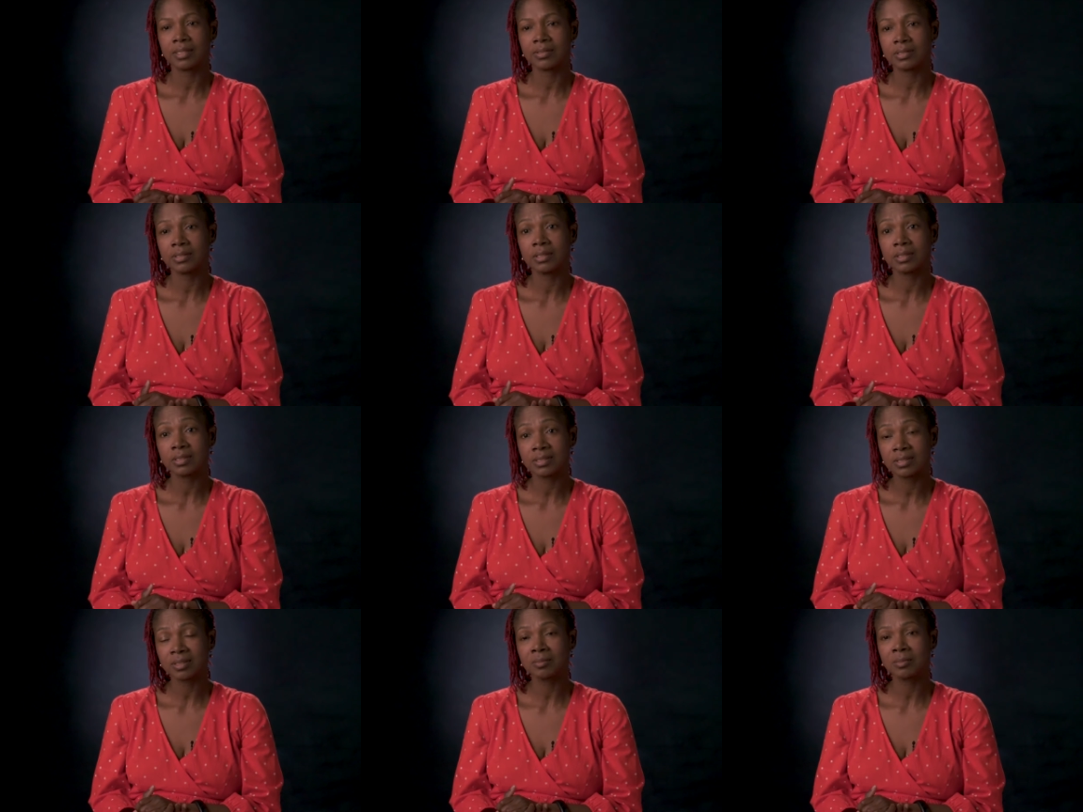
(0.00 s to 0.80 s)
As a young
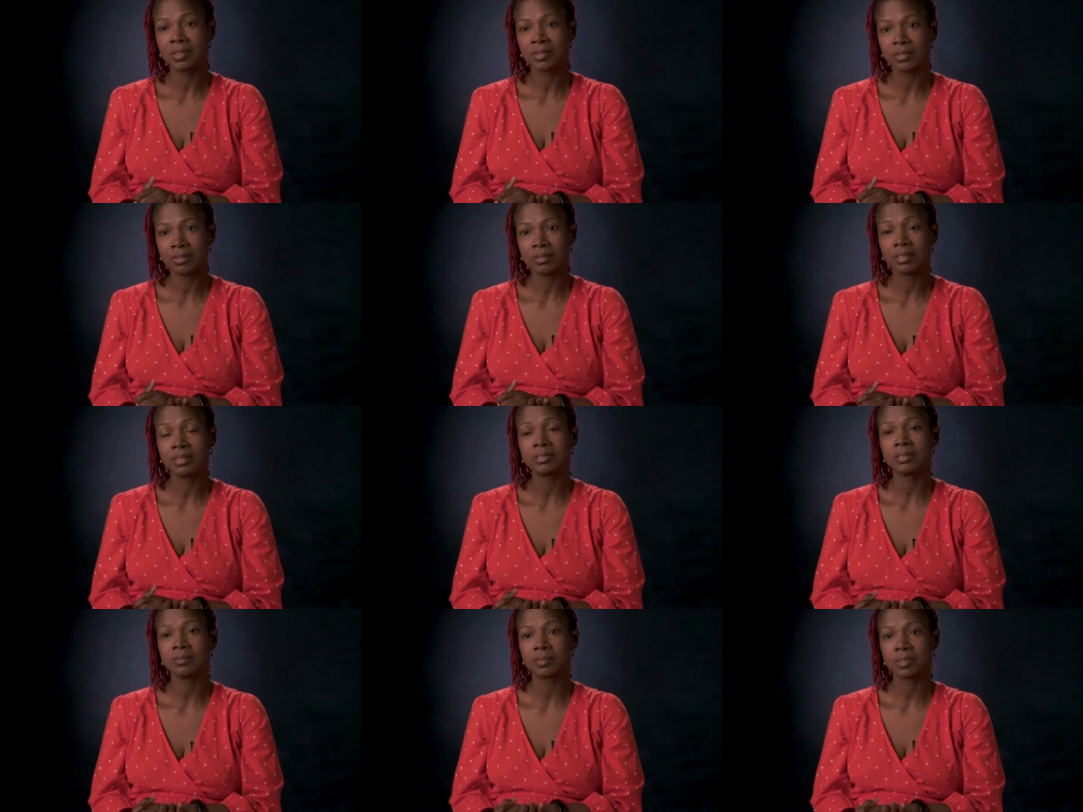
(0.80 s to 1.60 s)
single mother, I
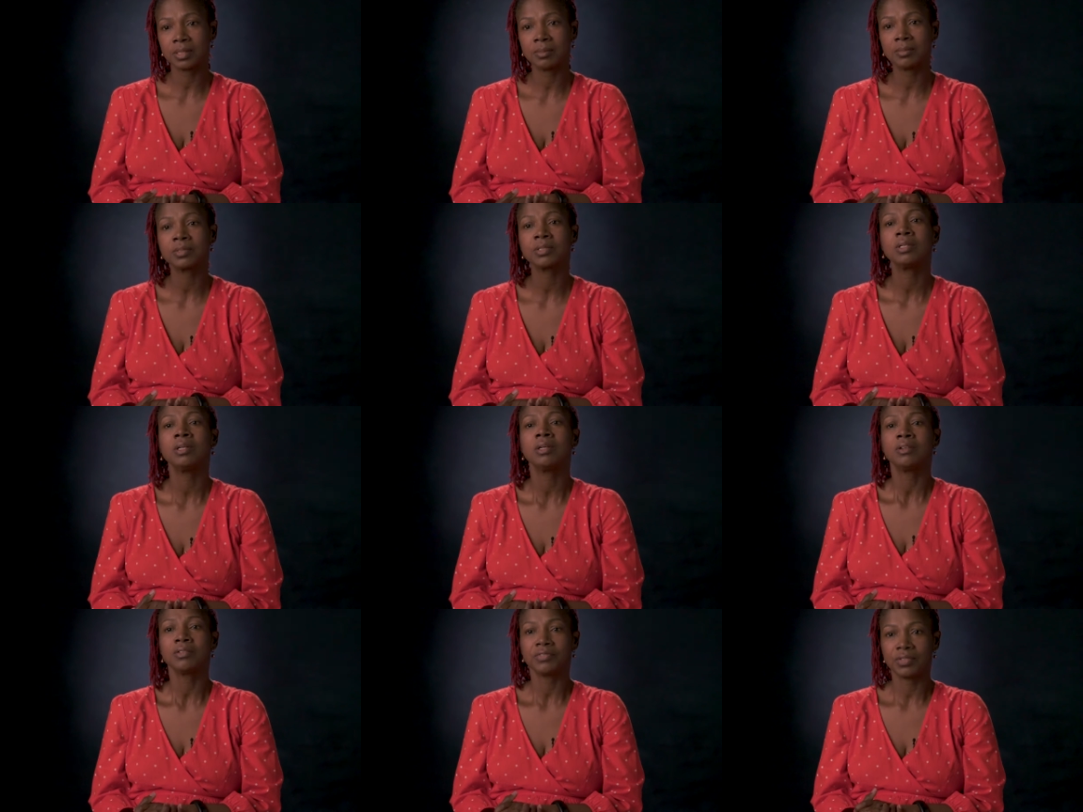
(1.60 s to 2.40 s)
sometimes
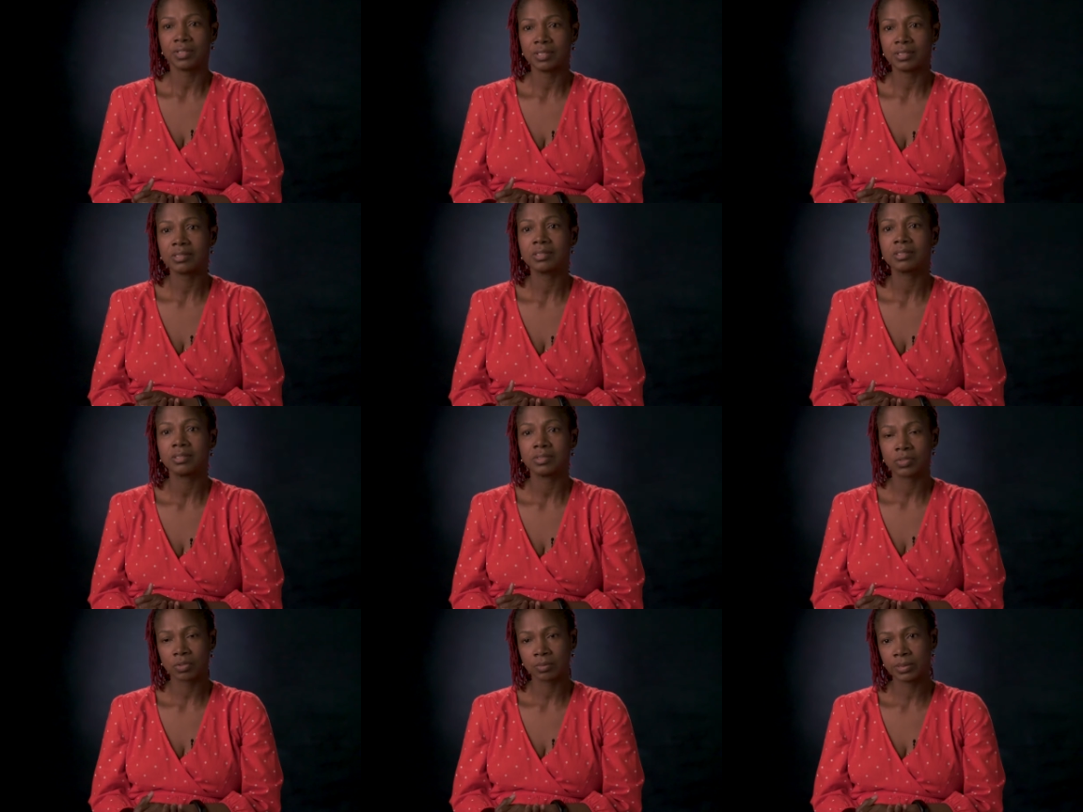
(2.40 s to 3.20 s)
face
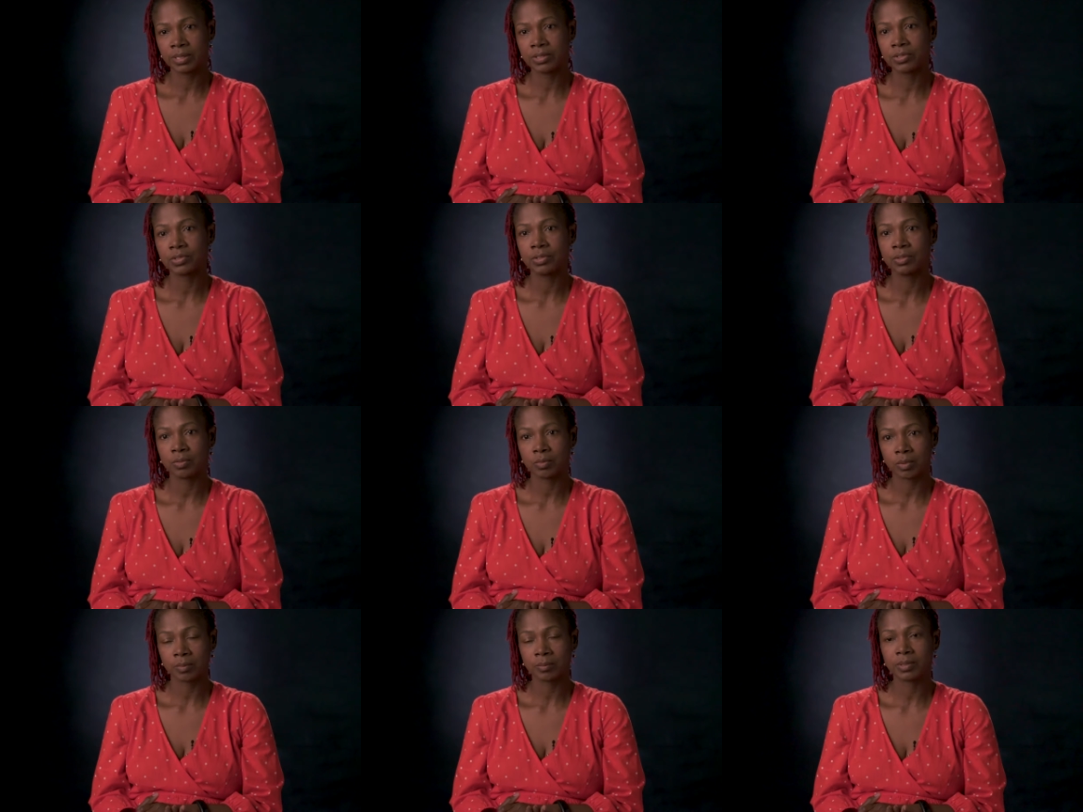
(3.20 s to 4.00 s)
discrimination in the
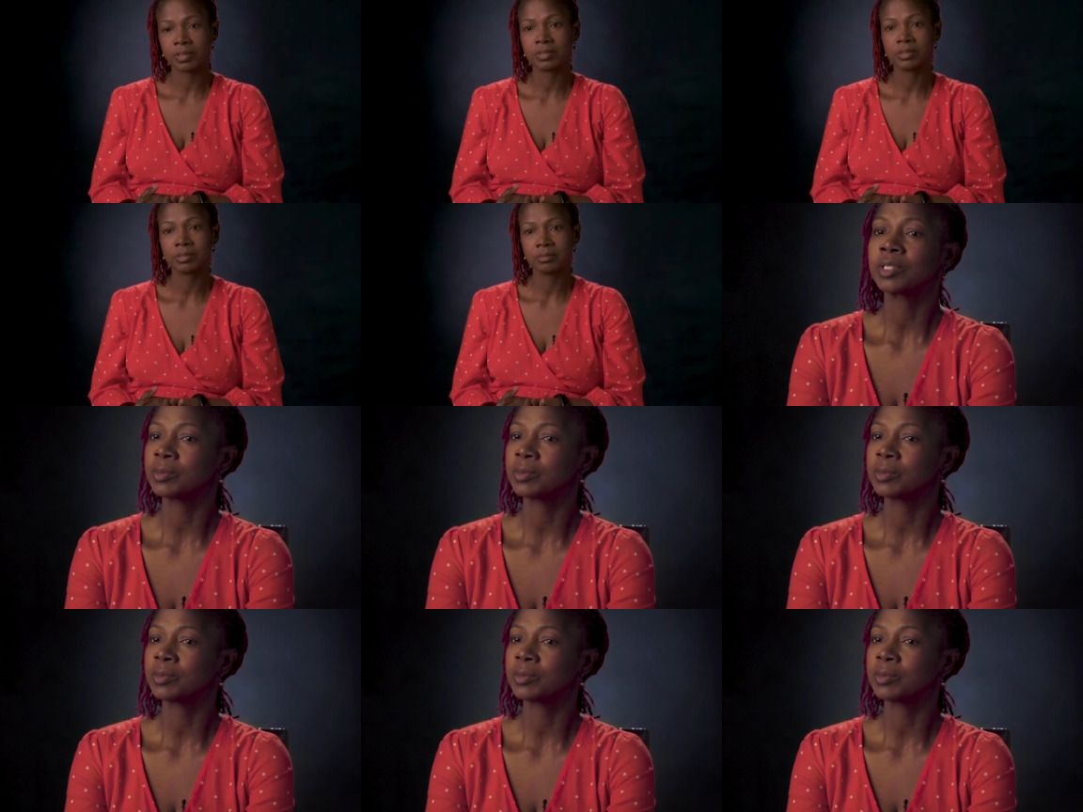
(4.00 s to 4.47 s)
workplace.